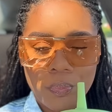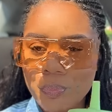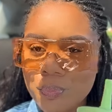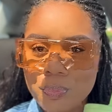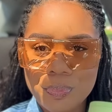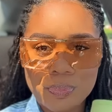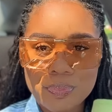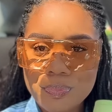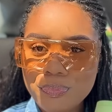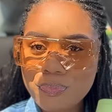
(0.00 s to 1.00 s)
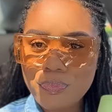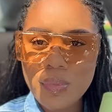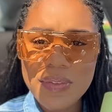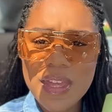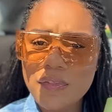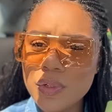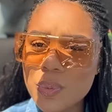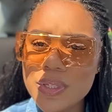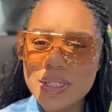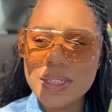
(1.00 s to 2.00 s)
Mm. That food
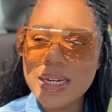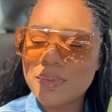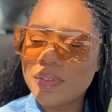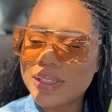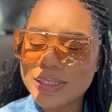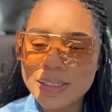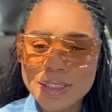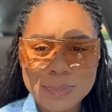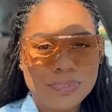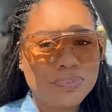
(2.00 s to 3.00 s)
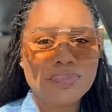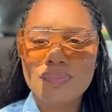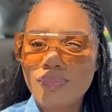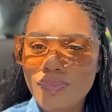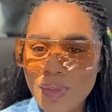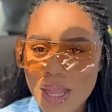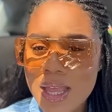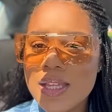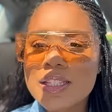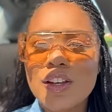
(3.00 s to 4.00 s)
was good. I'm feeling good.
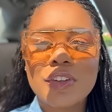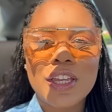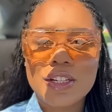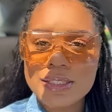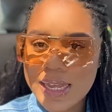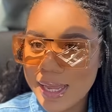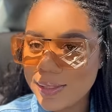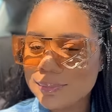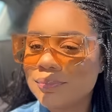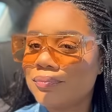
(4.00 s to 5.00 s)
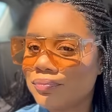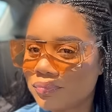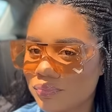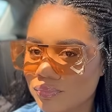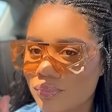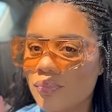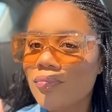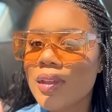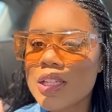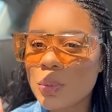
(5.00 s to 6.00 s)
Self-care day.
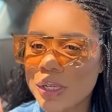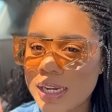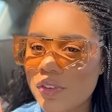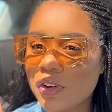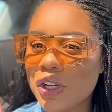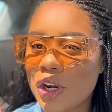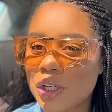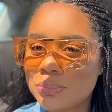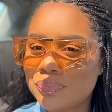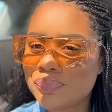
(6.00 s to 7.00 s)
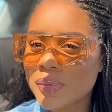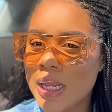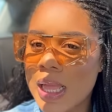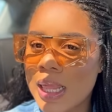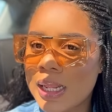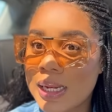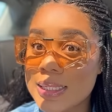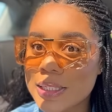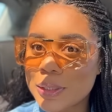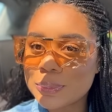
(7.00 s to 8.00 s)
It's working out for you, girl.
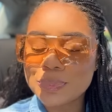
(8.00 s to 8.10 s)
Let's go.